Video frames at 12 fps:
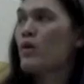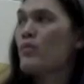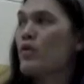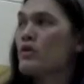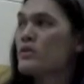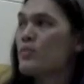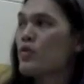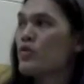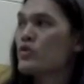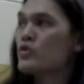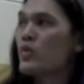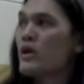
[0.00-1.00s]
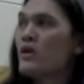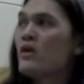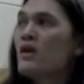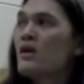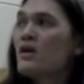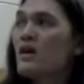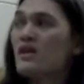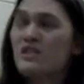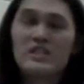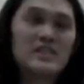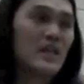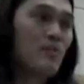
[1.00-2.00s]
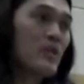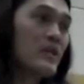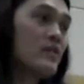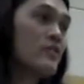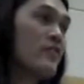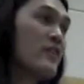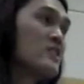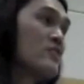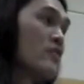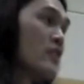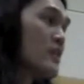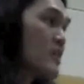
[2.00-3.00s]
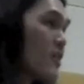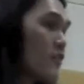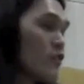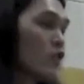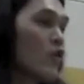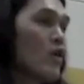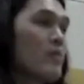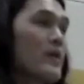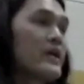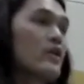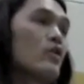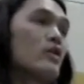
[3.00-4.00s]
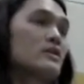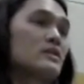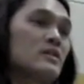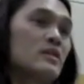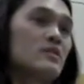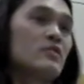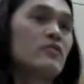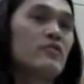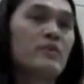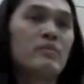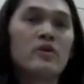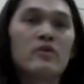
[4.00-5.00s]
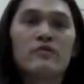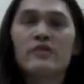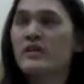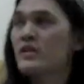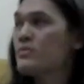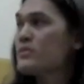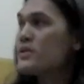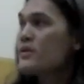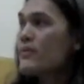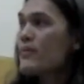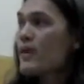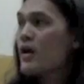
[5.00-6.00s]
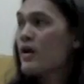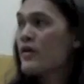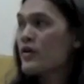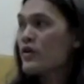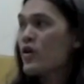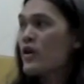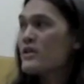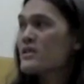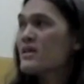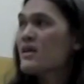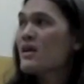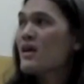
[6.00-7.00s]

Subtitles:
Ron Paul supporter as well. She set up a legal defense fund, covered all my costs and the 2 female victims, their costs.